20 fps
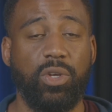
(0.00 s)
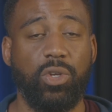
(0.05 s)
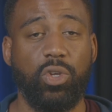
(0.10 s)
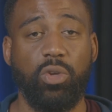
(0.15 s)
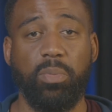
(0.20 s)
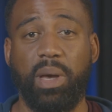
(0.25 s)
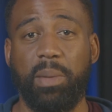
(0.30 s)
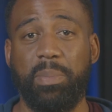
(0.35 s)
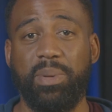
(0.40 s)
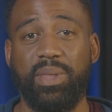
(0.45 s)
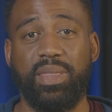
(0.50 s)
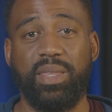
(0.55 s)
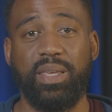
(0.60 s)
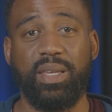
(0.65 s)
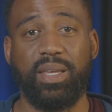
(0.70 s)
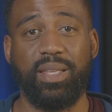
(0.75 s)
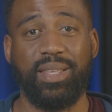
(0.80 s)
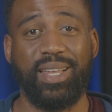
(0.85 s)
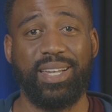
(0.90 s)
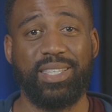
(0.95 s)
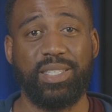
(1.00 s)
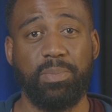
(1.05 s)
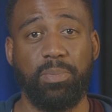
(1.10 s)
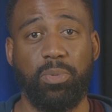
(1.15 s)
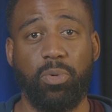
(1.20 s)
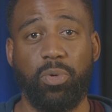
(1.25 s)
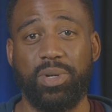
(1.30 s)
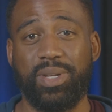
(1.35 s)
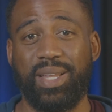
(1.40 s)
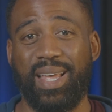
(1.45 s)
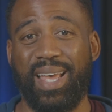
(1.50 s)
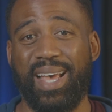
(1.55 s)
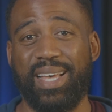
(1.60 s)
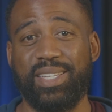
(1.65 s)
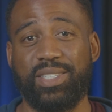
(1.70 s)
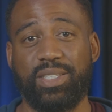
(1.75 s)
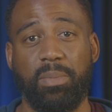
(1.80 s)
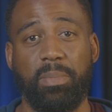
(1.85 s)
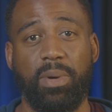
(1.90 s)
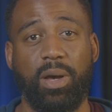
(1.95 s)
you might be thinking that it's important to
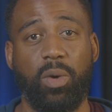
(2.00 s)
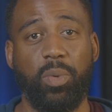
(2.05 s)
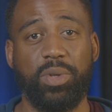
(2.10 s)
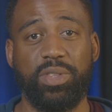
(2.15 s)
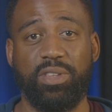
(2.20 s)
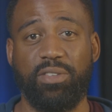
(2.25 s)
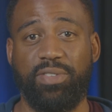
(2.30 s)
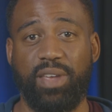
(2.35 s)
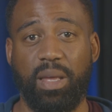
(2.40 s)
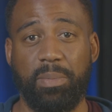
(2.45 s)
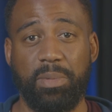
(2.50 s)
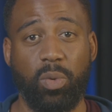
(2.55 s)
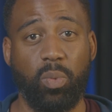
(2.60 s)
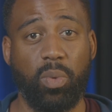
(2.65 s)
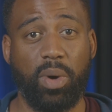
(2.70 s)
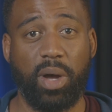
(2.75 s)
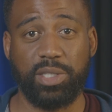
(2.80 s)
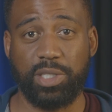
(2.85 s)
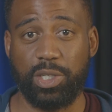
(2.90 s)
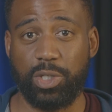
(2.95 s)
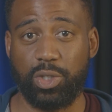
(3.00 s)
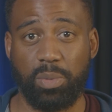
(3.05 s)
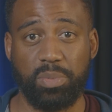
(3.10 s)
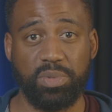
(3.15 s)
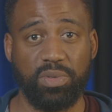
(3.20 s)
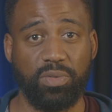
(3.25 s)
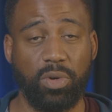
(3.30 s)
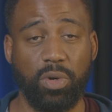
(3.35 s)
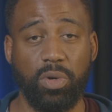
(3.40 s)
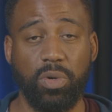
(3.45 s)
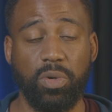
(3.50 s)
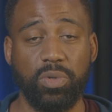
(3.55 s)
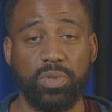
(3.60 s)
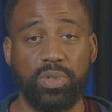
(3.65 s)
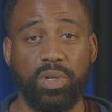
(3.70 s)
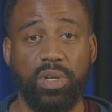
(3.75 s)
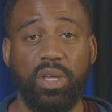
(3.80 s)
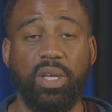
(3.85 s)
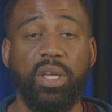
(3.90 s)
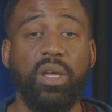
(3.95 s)
ask about what the family wants in terms of
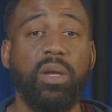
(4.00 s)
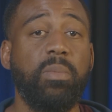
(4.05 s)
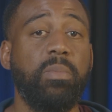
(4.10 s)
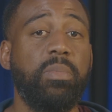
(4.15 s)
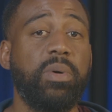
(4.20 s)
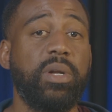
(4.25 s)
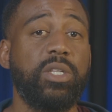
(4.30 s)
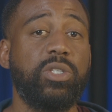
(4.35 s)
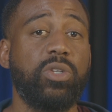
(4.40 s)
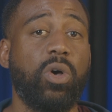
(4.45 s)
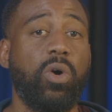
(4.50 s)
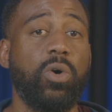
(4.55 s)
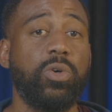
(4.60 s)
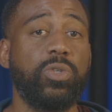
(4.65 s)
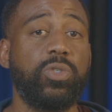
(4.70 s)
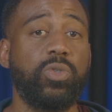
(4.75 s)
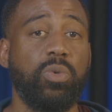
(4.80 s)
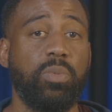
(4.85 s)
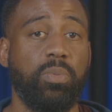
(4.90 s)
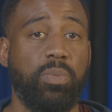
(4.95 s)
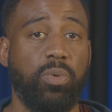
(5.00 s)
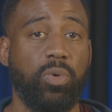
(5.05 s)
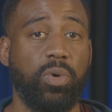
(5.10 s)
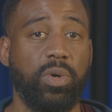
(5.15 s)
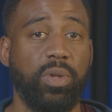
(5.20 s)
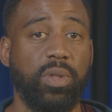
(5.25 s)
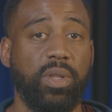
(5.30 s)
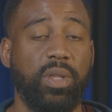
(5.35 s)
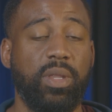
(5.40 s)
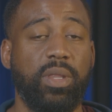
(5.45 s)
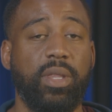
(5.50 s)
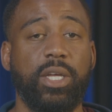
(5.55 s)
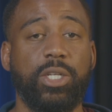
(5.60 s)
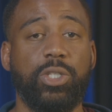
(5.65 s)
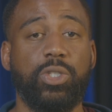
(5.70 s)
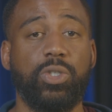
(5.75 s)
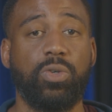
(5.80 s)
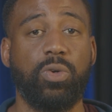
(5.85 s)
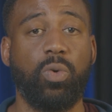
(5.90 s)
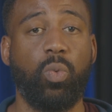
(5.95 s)
goals, but it's also important
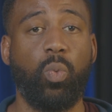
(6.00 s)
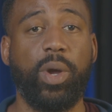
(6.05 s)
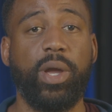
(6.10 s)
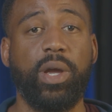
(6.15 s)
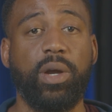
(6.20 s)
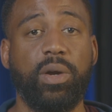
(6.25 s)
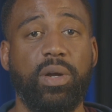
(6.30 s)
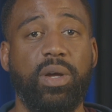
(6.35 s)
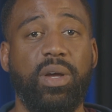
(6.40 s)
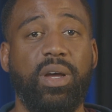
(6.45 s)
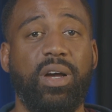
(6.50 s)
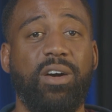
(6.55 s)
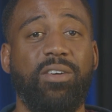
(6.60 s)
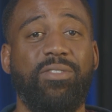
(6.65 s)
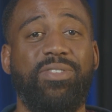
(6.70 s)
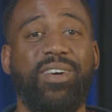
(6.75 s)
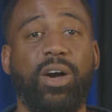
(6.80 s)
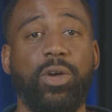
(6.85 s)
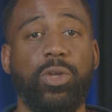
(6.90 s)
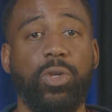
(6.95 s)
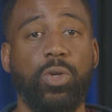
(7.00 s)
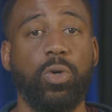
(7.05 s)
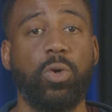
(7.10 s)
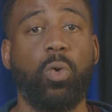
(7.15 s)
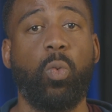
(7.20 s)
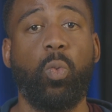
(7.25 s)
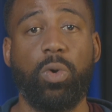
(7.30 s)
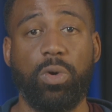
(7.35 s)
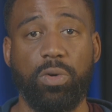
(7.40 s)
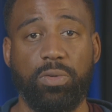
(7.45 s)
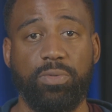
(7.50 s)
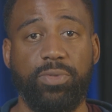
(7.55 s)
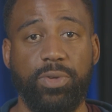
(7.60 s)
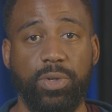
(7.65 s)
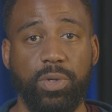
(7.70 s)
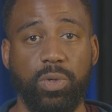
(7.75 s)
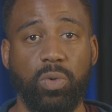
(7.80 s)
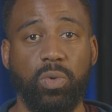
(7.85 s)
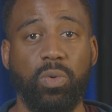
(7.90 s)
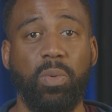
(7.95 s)
that you're aware of how your
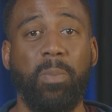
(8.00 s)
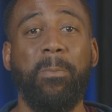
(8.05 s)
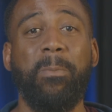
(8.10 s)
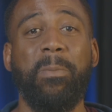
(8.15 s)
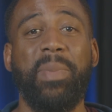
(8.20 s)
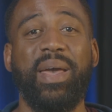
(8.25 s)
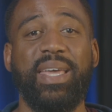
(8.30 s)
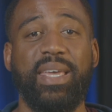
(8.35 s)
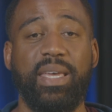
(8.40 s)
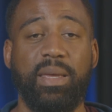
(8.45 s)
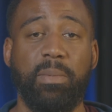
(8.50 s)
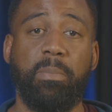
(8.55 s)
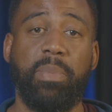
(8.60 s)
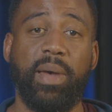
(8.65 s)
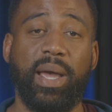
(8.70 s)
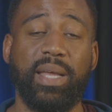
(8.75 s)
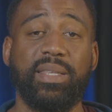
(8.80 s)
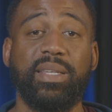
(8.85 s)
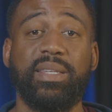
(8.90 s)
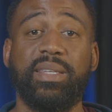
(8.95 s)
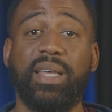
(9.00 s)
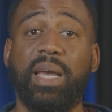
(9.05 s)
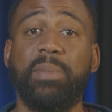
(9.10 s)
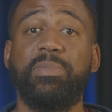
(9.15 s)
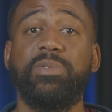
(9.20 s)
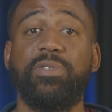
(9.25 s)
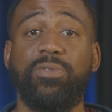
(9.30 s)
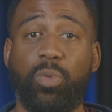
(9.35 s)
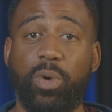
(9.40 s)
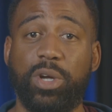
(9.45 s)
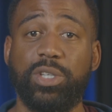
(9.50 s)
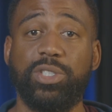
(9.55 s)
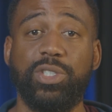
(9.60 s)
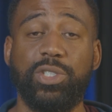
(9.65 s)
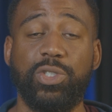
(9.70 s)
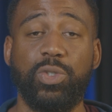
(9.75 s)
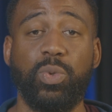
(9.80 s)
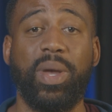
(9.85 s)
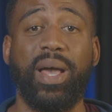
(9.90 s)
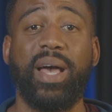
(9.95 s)
worldview may impact the types of
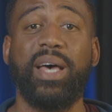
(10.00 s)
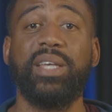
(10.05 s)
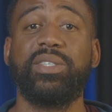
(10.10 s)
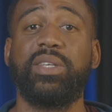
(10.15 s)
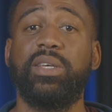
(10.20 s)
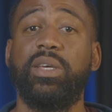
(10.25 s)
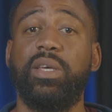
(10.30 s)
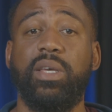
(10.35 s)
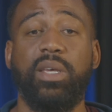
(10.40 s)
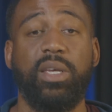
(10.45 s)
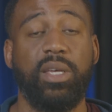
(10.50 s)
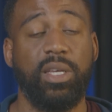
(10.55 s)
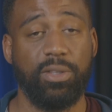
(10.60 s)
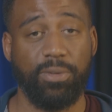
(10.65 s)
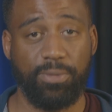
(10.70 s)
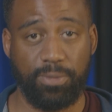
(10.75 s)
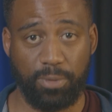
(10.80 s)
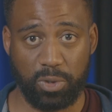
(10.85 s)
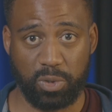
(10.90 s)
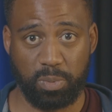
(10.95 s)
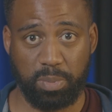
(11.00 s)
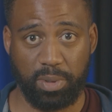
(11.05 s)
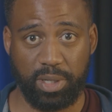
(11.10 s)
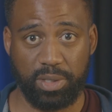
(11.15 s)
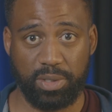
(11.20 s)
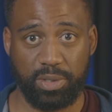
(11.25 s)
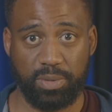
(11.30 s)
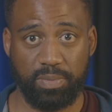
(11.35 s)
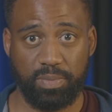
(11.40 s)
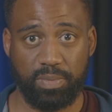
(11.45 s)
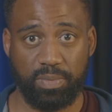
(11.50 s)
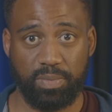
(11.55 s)
questions you ask in the first place.